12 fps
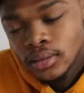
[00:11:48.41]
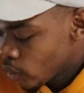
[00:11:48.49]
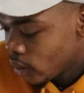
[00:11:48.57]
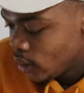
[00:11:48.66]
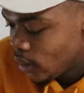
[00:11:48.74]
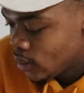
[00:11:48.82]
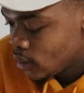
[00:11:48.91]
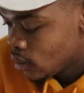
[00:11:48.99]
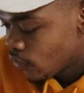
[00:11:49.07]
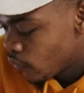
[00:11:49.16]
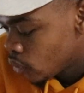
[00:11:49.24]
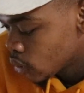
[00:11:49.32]
What is the
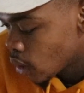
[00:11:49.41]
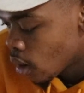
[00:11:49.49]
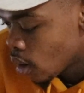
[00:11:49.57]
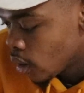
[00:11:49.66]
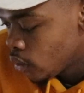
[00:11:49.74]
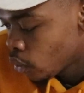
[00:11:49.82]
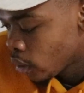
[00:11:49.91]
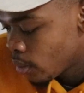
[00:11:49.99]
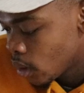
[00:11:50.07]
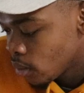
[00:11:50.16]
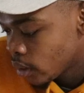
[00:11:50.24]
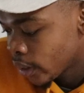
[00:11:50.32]
first car you
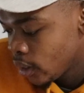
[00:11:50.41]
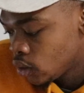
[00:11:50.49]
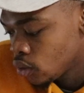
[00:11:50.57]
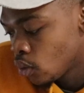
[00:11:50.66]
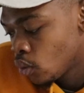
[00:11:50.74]
remember raging